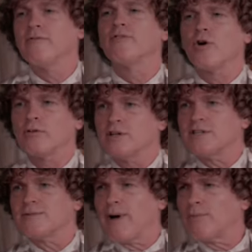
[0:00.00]
Have you heard
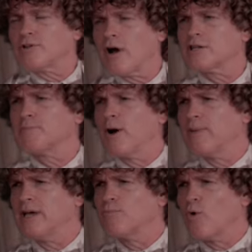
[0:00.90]
this? The Bible talks about
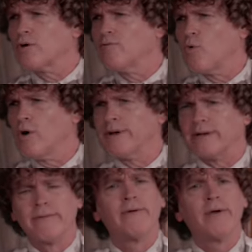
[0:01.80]
being born of a woman.
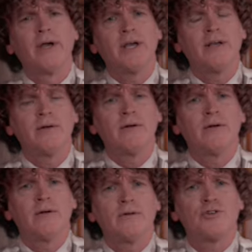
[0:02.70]

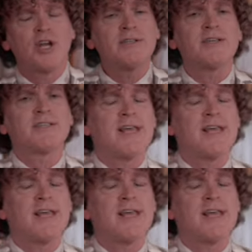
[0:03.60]
Jesus